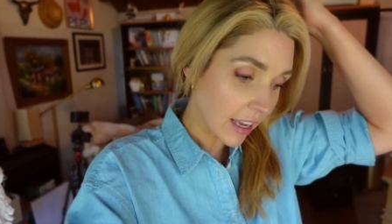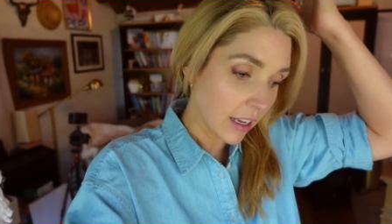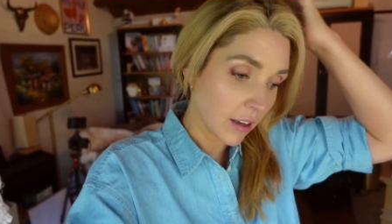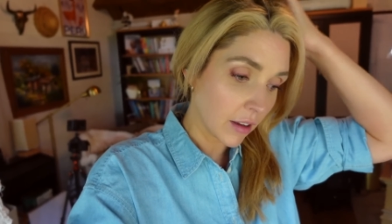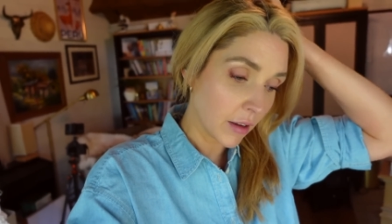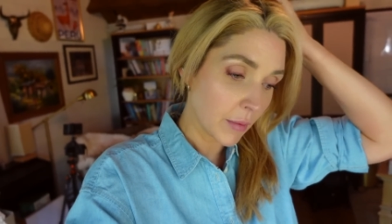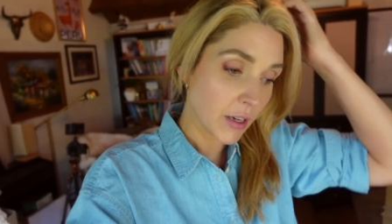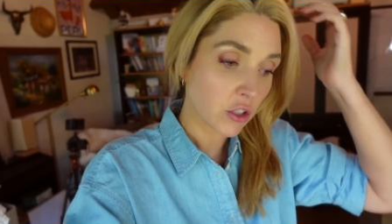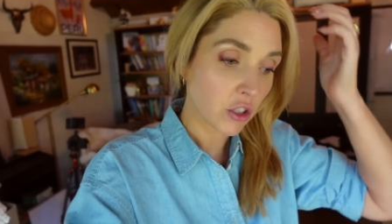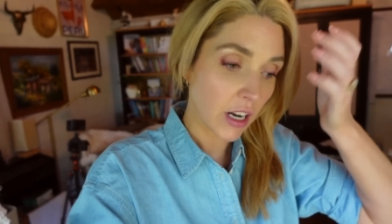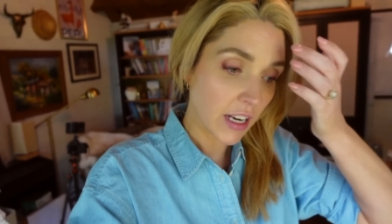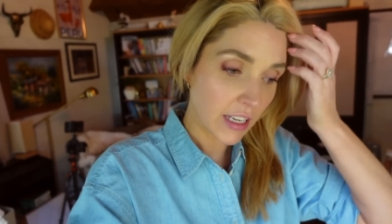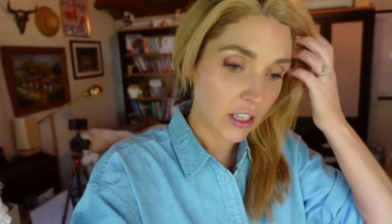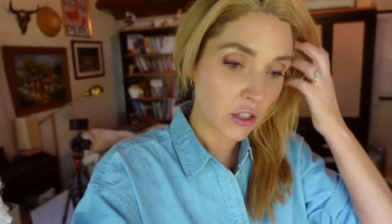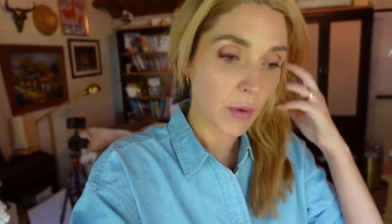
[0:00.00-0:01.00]
Uh, I'm going to try
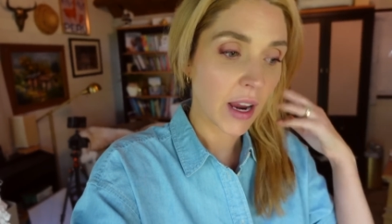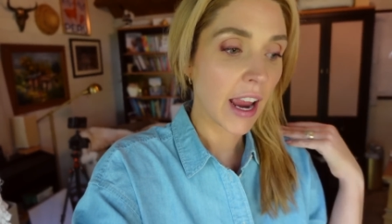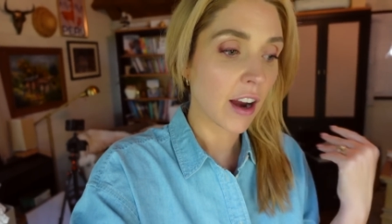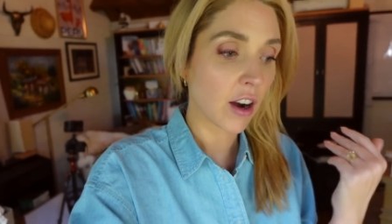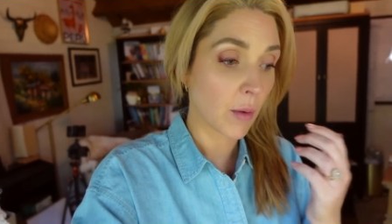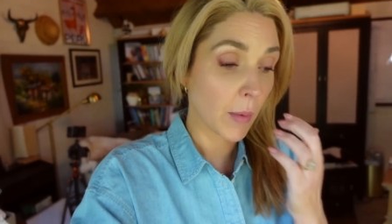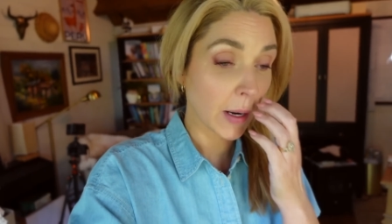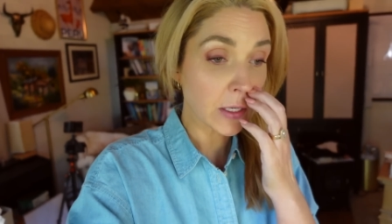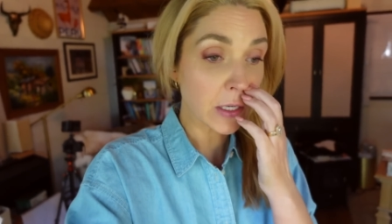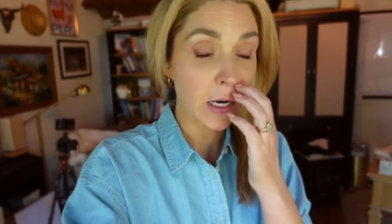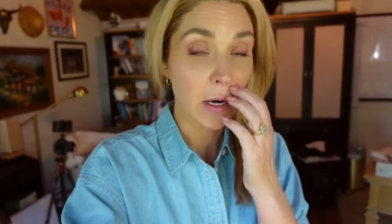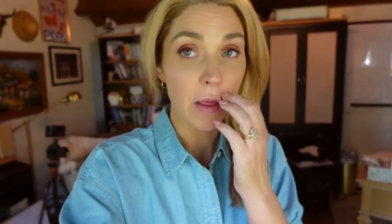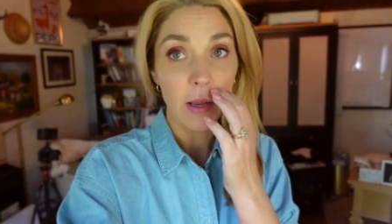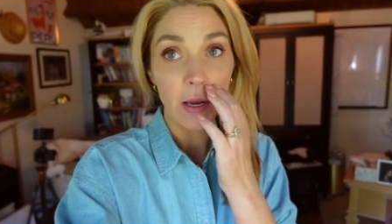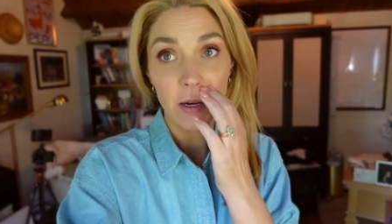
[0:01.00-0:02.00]
and touch my hair a bunch. I
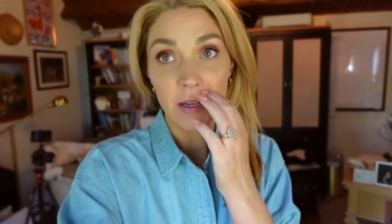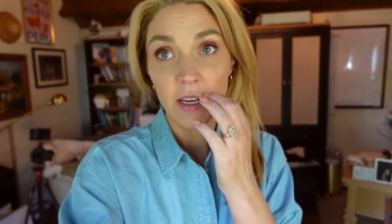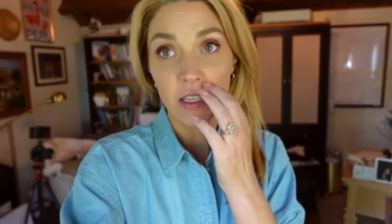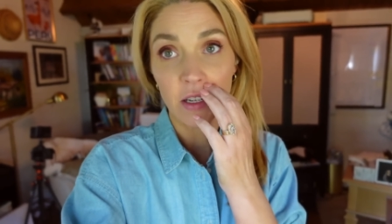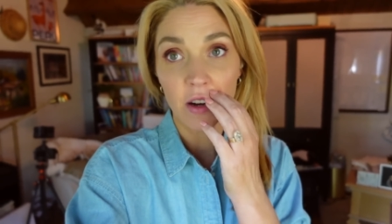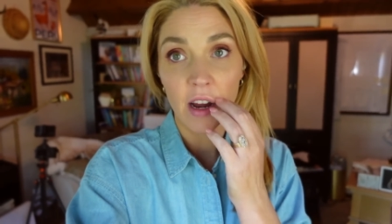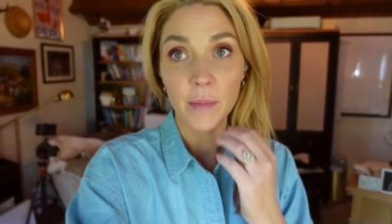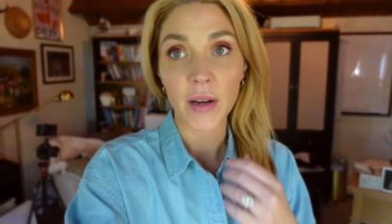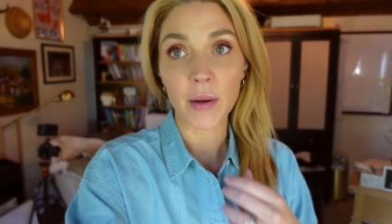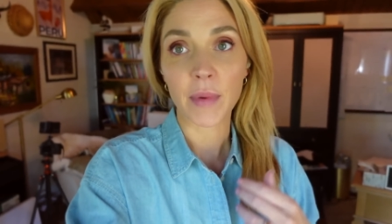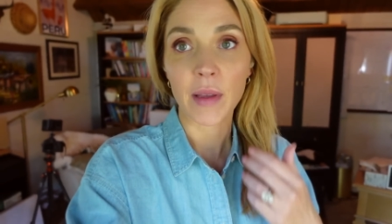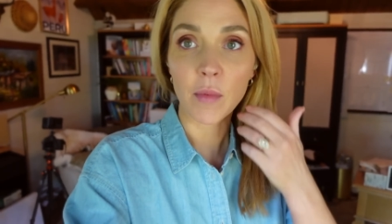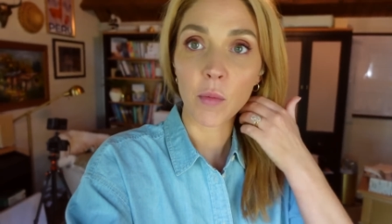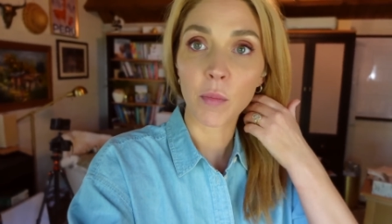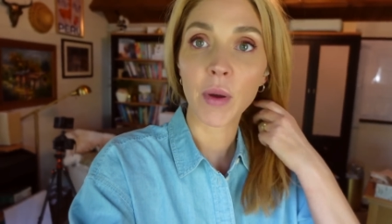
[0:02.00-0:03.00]
know that irritates the crap out of
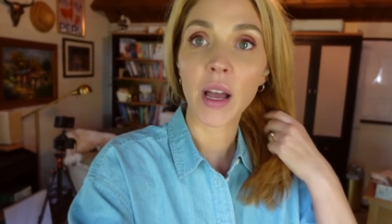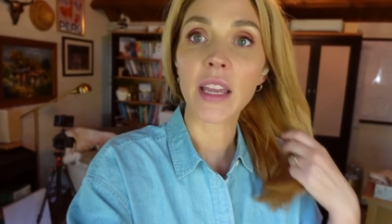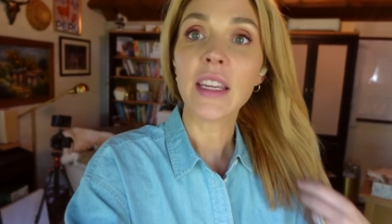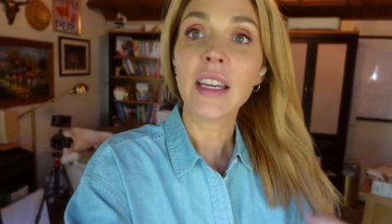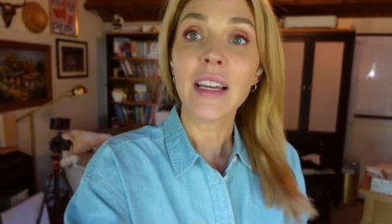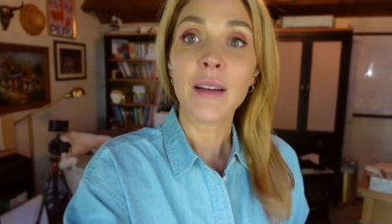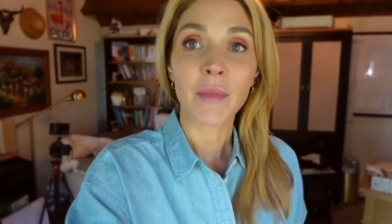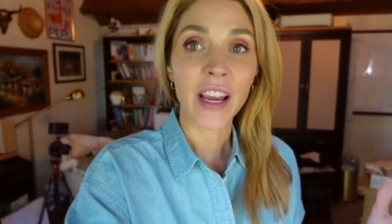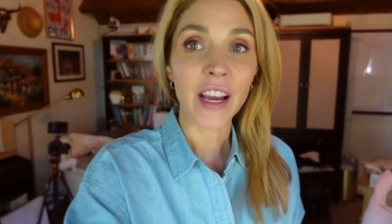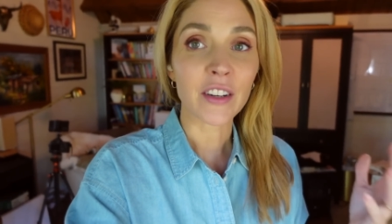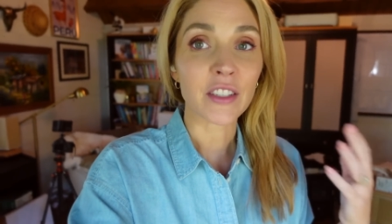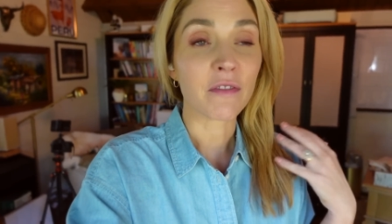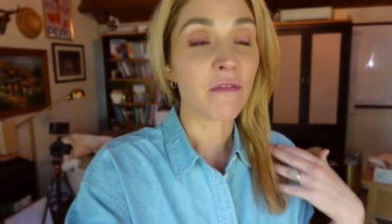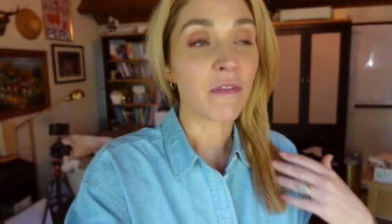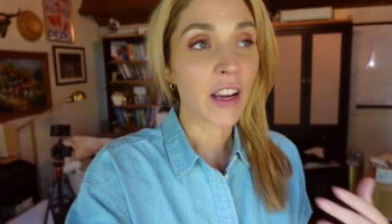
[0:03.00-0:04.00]
people, but my hair
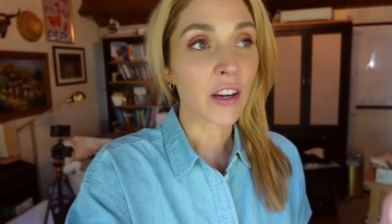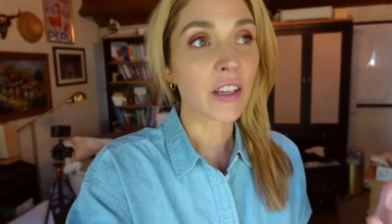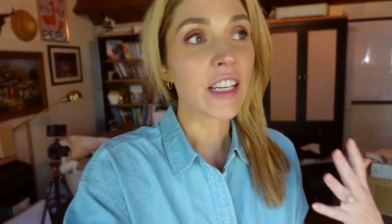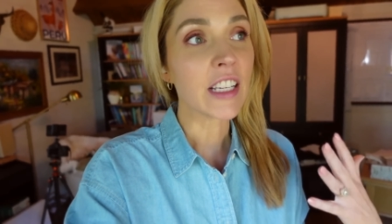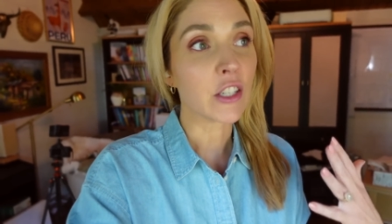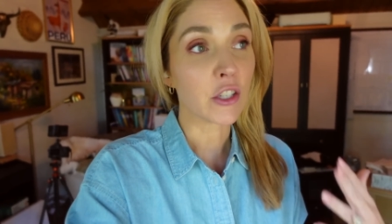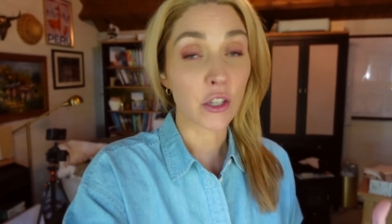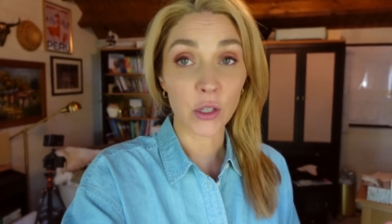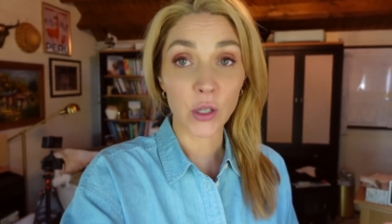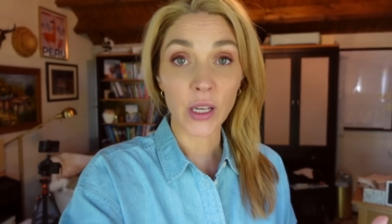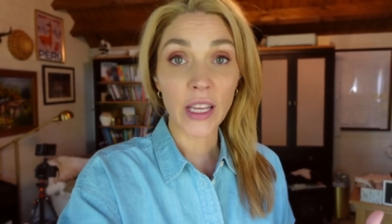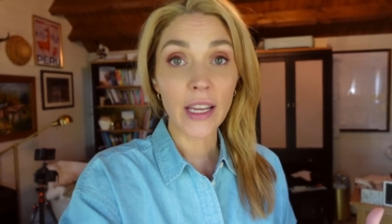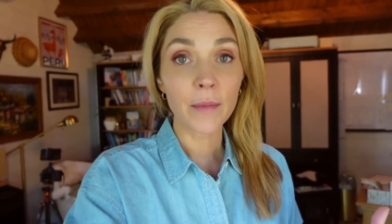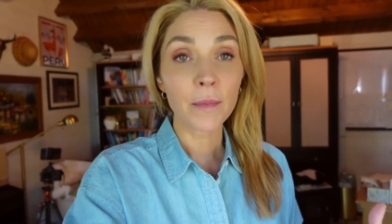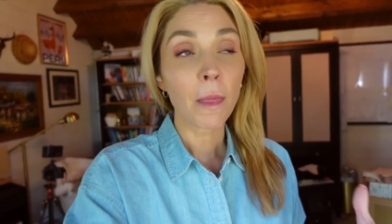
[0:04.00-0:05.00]
is very
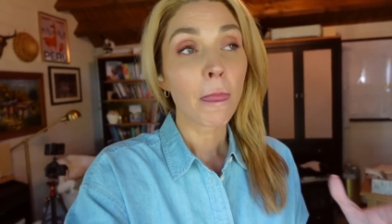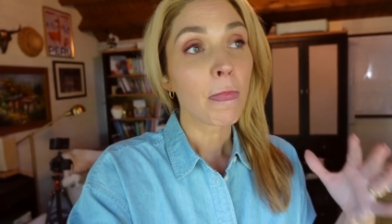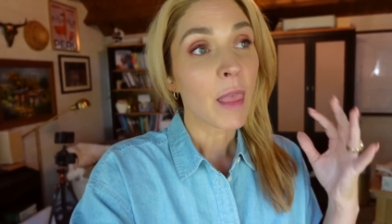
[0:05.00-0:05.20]
dirty